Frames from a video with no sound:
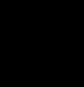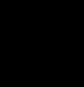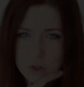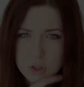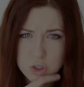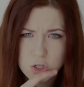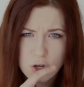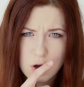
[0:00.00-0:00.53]

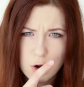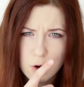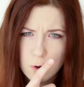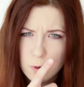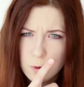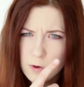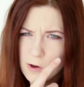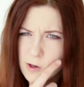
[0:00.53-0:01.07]

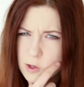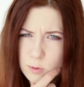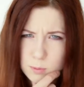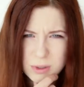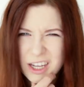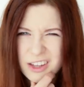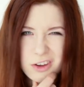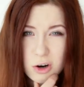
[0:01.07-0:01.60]
So, you
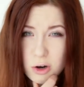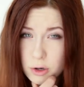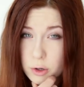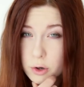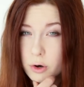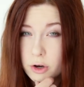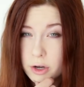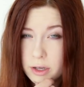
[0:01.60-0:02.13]
play the
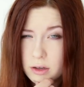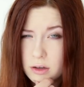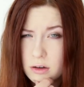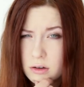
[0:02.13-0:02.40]
hurdy-gurdy?